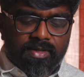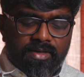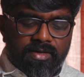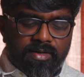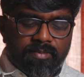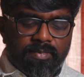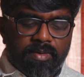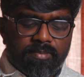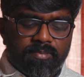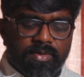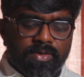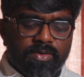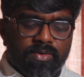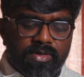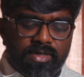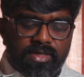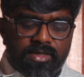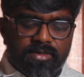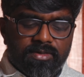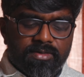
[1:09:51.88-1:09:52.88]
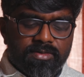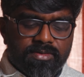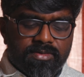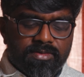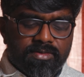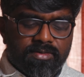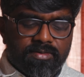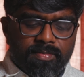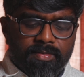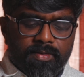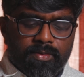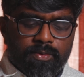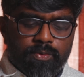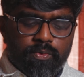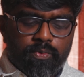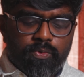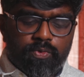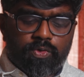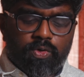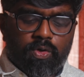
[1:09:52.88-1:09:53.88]
Remember your leaders,
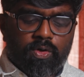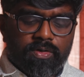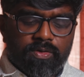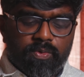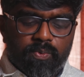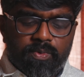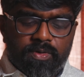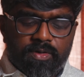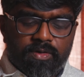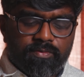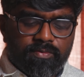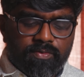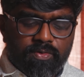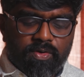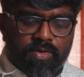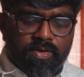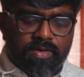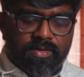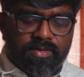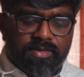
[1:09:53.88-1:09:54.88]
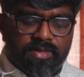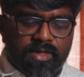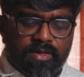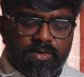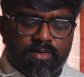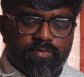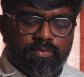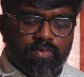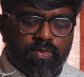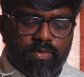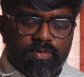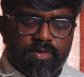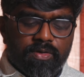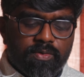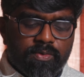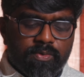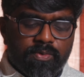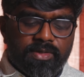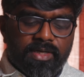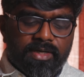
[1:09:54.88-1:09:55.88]
who taught the word of God think of all the
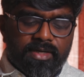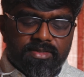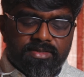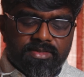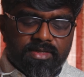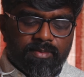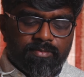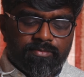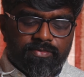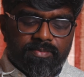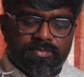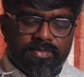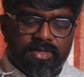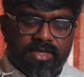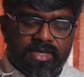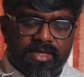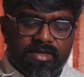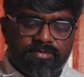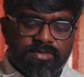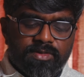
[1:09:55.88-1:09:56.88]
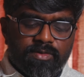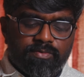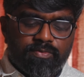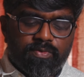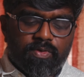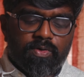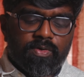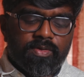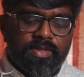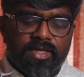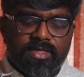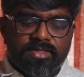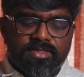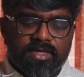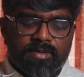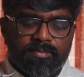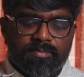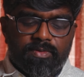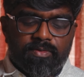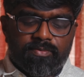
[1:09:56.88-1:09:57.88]
good that has come from their lives and follow the
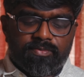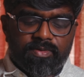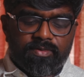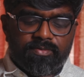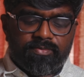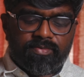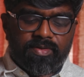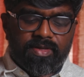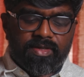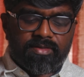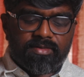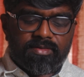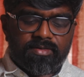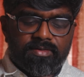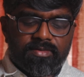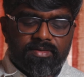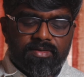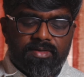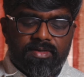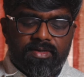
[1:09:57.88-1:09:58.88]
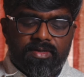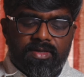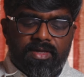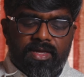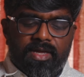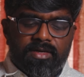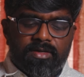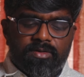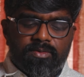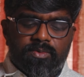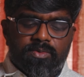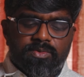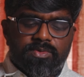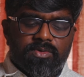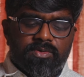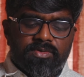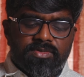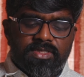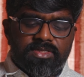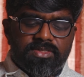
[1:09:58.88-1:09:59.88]
example of their faith. And it goes
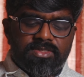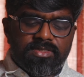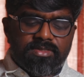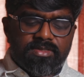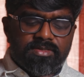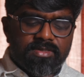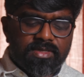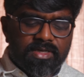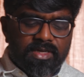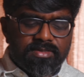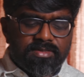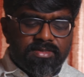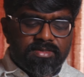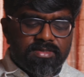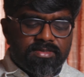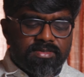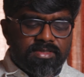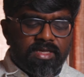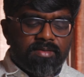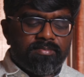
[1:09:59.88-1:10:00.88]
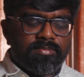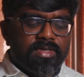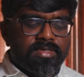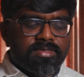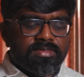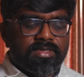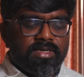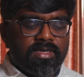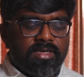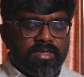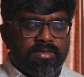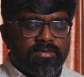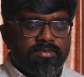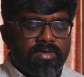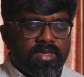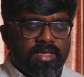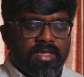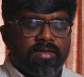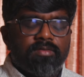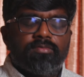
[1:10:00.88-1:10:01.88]
on to say Jesus Christ is the same yesterday,
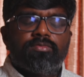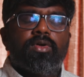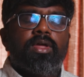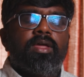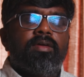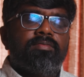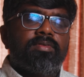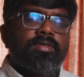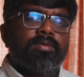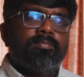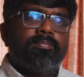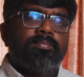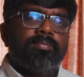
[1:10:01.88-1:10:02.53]
today, and forever.